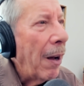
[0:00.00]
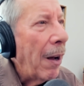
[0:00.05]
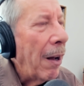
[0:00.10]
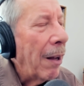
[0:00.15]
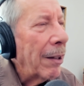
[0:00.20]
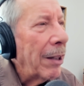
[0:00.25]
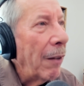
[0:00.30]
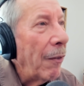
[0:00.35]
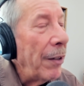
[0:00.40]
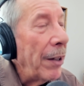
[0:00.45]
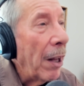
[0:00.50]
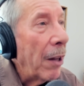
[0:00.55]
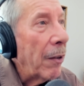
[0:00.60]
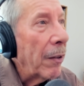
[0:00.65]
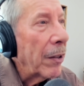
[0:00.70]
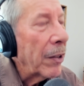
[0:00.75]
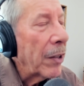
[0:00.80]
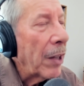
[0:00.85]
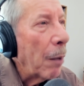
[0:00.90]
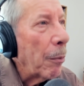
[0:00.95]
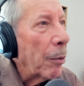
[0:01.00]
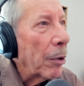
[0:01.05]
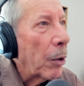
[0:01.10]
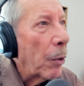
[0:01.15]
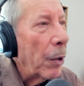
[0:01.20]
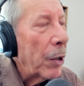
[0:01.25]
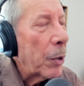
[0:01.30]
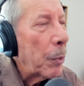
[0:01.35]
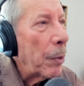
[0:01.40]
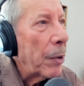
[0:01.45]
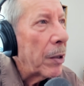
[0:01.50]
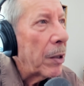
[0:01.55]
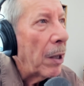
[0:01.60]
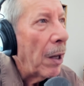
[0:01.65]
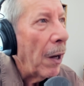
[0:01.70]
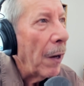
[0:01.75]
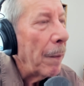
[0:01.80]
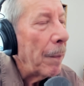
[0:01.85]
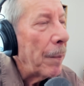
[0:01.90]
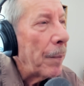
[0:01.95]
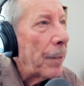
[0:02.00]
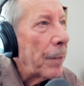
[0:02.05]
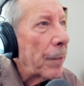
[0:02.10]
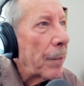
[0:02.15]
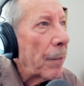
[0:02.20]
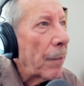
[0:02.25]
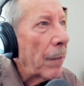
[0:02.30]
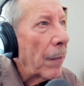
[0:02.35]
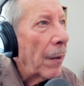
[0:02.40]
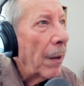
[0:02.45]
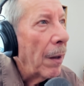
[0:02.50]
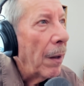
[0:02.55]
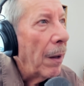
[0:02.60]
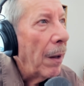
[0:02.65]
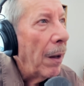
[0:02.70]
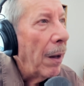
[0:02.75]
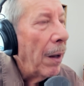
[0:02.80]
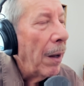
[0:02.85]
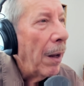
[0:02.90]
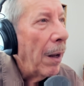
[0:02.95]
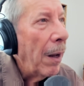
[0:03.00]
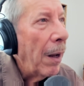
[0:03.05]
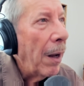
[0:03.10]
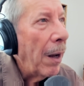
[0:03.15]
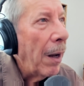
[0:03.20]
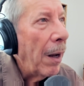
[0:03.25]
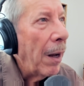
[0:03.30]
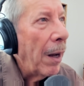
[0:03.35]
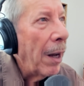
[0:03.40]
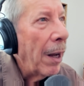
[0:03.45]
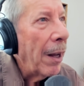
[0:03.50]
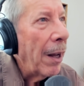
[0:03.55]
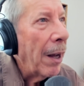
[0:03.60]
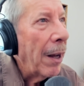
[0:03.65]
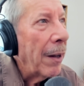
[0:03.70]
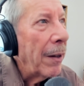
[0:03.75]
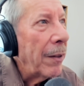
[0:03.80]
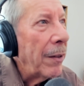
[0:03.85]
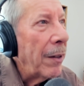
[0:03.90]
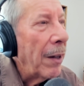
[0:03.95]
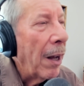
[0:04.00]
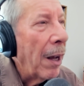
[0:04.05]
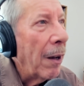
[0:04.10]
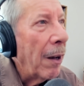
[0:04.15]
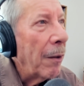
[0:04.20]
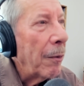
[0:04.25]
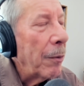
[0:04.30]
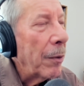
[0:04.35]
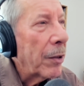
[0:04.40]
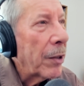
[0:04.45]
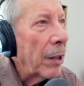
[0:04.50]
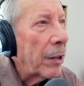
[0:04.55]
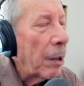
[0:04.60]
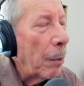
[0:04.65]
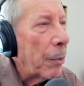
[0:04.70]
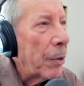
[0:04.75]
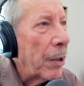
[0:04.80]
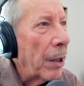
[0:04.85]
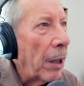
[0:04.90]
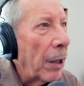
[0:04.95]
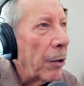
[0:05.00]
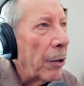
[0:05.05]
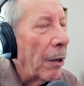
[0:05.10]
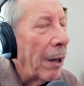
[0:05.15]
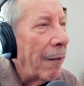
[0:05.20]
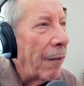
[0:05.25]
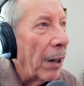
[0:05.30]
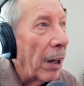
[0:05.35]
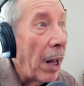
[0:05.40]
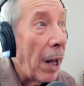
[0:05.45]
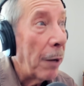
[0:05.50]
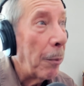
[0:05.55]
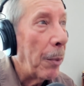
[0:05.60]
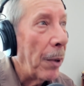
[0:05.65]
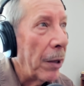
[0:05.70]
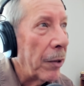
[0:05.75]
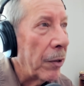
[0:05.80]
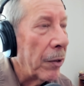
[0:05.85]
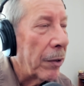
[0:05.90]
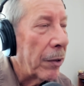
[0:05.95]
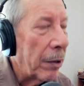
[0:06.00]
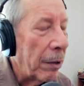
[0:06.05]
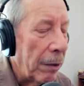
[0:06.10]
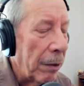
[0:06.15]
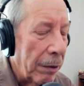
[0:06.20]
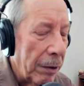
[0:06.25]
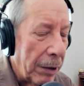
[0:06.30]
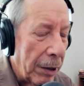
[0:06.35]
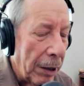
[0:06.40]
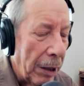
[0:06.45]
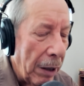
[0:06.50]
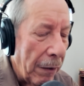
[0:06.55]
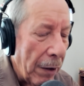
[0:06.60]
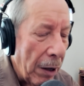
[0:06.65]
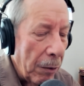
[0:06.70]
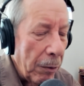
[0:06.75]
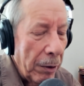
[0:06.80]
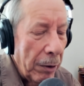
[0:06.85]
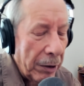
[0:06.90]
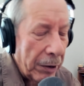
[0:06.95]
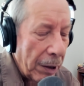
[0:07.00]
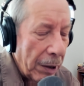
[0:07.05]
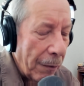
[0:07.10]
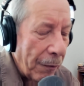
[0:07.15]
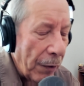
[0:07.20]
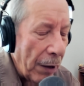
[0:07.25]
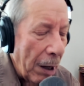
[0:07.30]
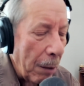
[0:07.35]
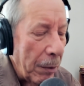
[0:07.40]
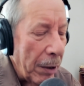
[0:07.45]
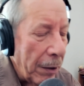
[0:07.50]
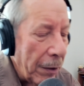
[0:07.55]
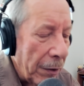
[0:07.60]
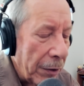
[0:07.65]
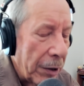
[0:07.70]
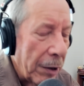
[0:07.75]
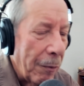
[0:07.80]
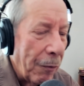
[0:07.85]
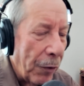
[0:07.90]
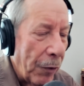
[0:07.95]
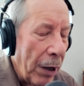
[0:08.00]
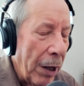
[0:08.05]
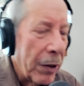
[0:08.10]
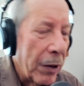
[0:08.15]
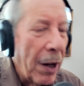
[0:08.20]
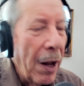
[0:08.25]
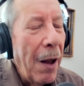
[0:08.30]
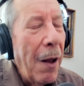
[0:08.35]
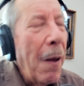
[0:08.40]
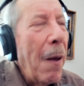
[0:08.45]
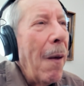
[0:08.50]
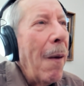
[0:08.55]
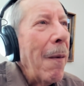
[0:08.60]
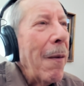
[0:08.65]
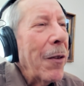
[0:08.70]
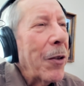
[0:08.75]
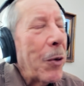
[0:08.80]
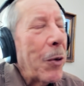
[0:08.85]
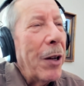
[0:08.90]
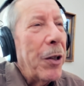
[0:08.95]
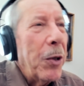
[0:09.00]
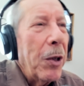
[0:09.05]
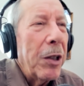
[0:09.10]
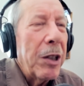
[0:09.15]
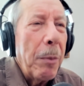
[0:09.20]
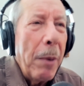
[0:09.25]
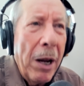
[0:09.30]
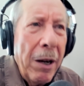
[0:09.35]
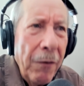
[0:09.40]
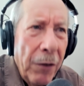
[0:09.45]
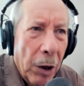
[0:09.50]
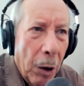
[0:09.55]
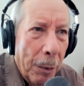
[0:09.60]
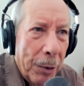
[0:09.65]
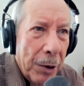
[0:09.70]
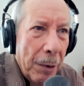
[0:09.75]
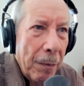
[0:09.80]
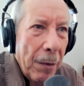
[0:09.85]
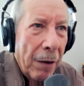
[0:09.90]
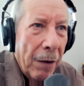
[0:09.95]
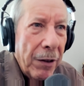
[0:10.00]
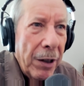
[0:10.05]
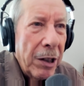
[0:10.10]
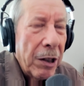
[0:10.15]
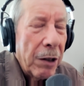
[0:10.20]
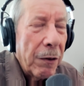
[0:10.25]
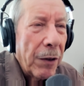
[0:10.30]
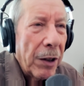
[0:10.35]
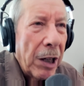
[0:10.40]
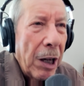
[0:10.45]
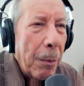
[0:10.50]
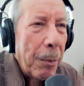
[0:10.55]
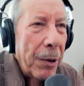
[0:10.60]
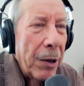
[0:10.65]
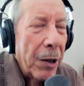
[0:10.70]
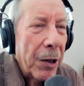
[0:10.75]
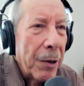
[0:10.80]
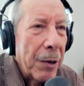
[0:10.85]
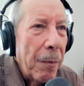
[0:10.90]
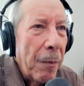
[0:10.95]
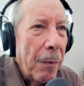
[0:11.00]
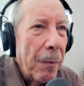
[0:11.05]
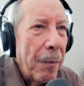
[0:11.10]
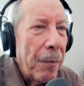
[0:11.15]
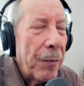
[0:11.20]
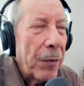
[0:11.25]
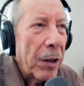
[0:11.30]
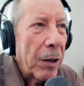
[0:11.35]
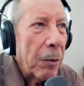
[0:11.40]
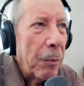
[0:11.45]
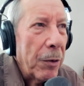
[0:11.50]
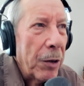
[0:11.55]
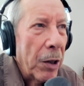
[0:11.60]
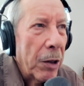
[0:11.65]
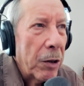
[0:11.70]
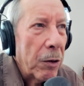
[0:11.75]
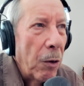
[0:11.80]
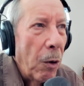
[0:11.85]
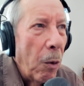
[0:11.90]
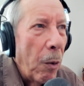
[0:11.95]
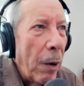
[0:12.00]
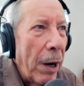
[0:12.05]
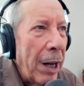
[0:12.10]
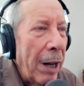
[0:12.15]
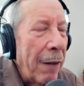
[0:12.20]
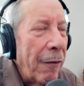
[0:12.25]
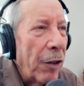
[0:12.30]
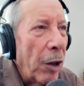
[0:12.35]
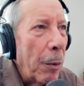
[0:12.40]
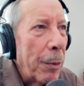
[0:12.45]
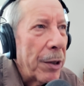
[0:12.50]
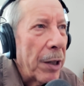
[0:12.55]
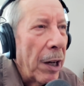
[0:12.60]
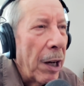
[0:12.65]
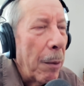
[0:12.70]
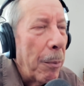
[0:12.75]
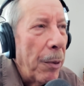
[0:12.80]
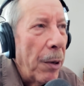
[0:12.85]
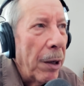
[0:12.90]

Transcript: I'll give another example. Christmas time. I since I'm single, I don't have a lot of presents to give out except family and some friends. So I took some envelopes. I did this for a couple of years, just white envelopes, and